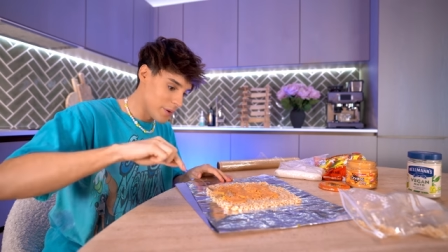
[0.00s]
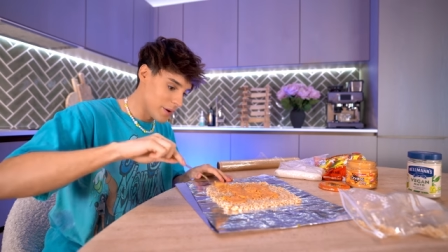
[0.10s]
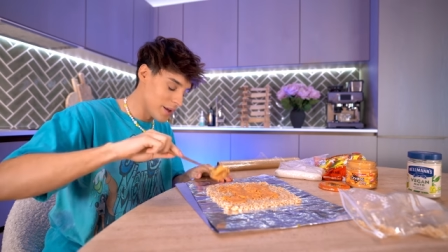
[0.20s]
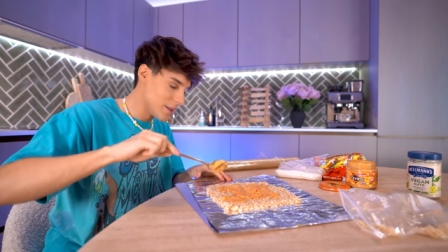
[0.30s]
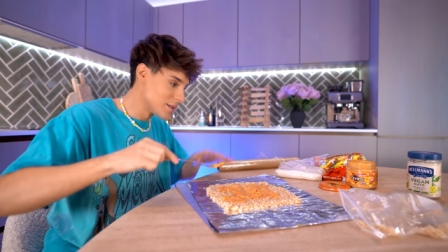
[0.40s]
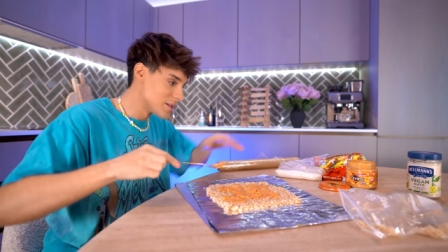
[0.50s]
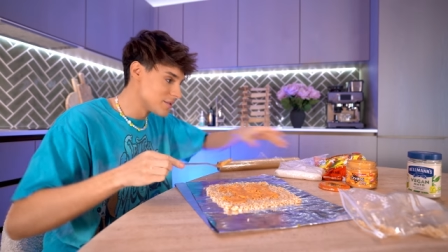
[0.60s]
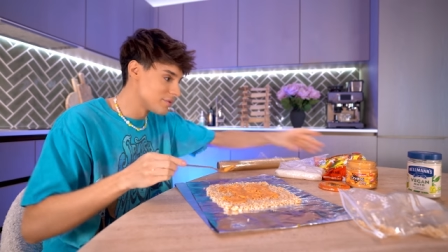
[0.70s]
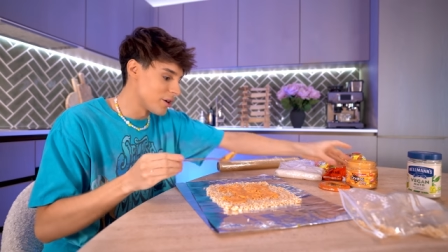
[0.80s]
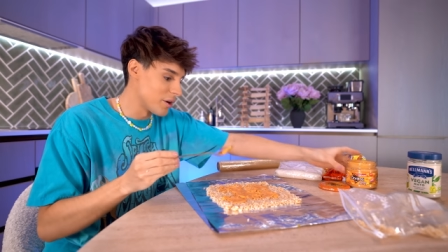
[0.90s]
Okay, this is
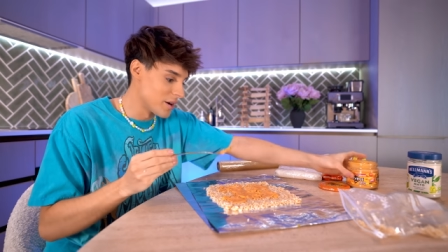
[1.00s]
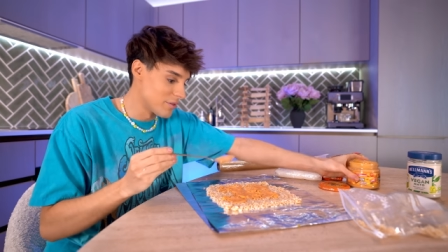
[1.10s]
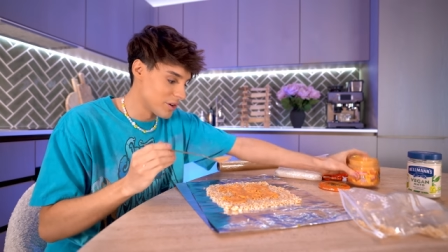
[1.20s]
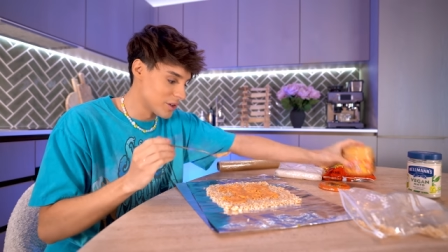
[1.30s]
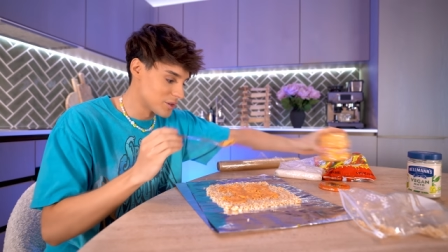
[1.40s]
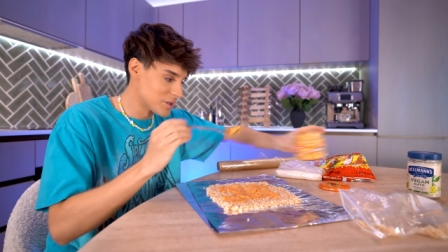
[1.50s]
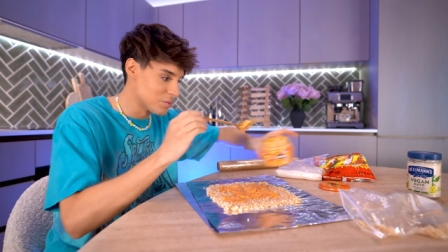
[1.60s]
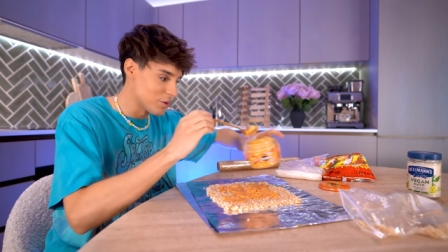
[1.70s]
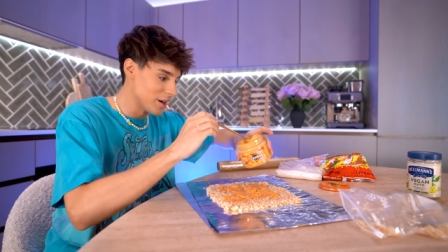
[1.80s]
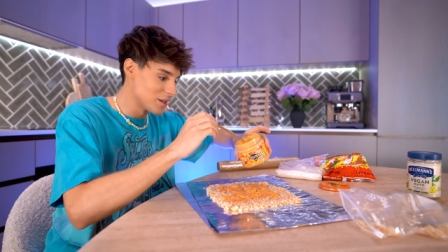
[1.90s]
very difficult to
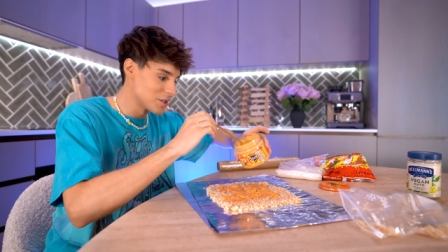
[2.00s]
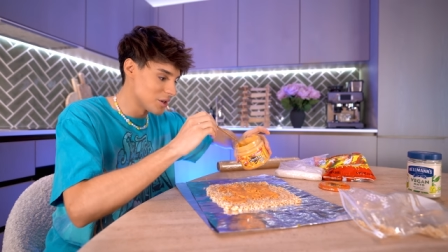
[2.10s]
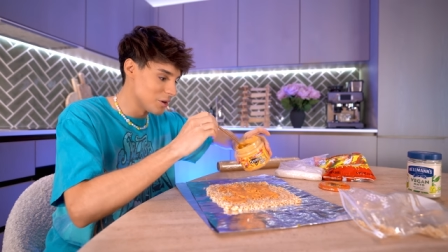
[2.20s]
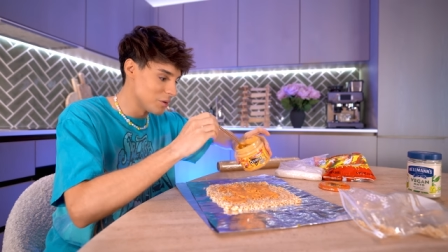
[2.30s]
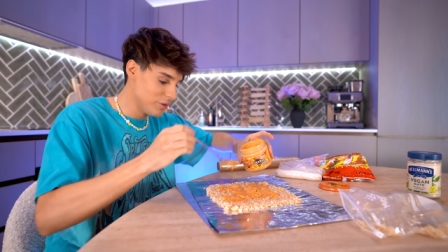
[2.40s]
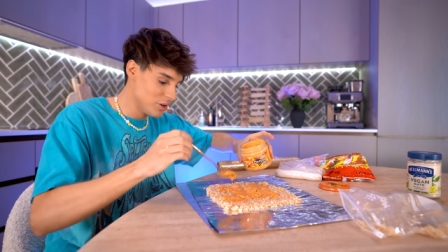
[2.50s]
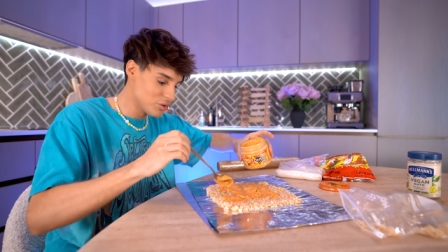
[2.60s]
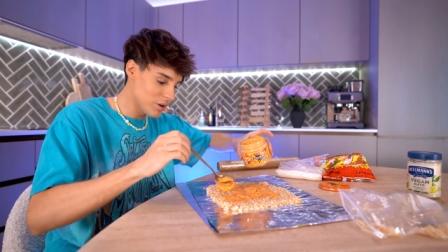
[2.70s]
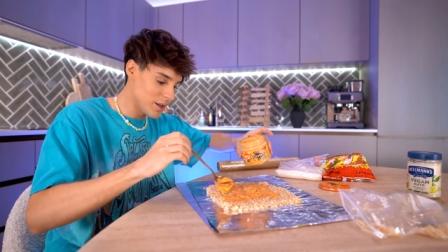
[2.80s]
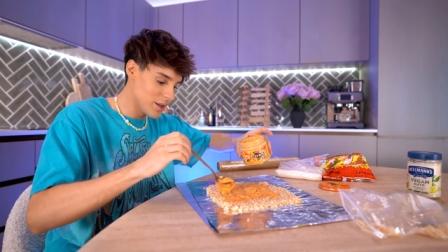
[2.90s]
spread, so if you
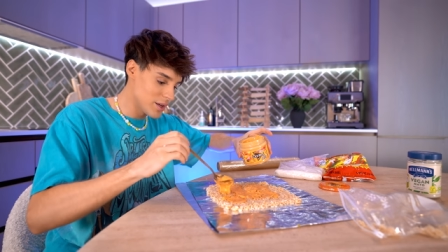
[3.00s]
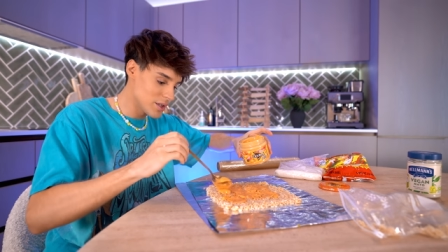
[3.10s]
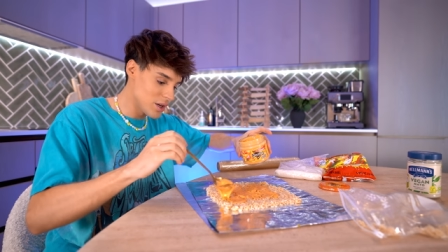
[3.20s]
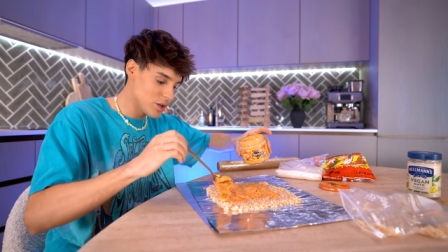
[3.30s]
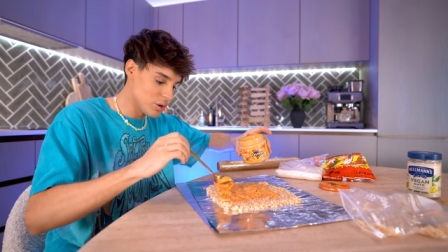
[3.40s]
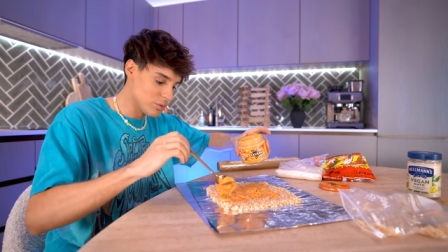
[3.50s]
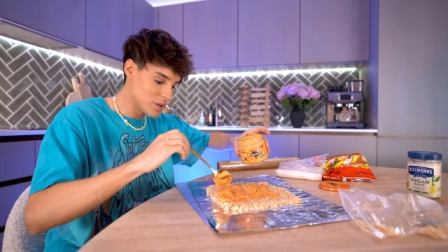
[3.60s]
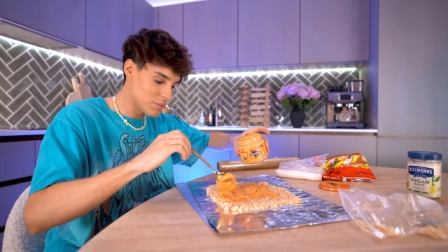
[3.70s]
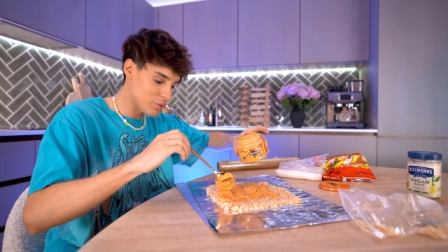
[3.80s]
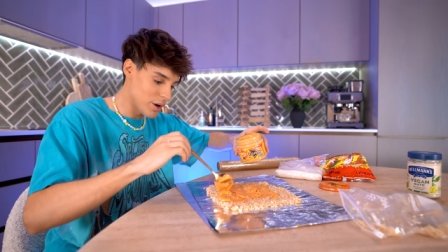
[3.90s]
try this, don't
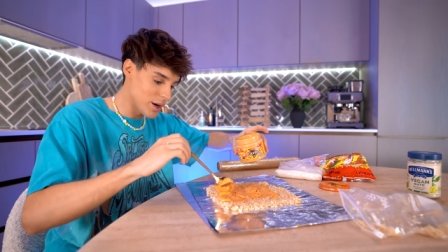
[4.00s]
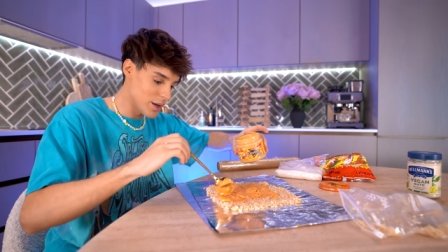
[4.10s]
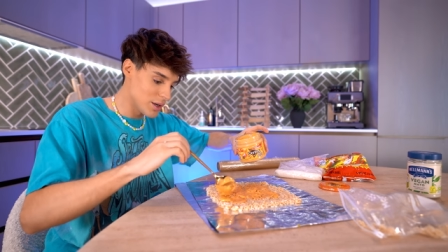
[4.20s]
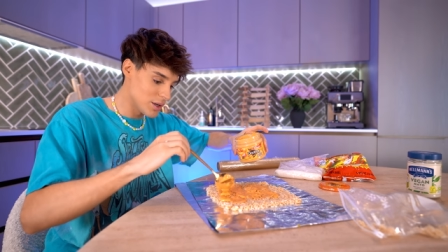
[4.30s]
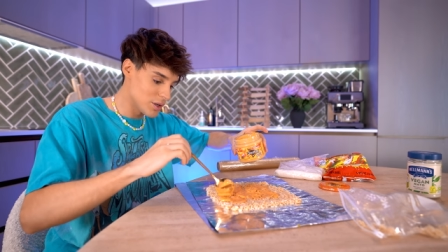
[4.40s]
spread it,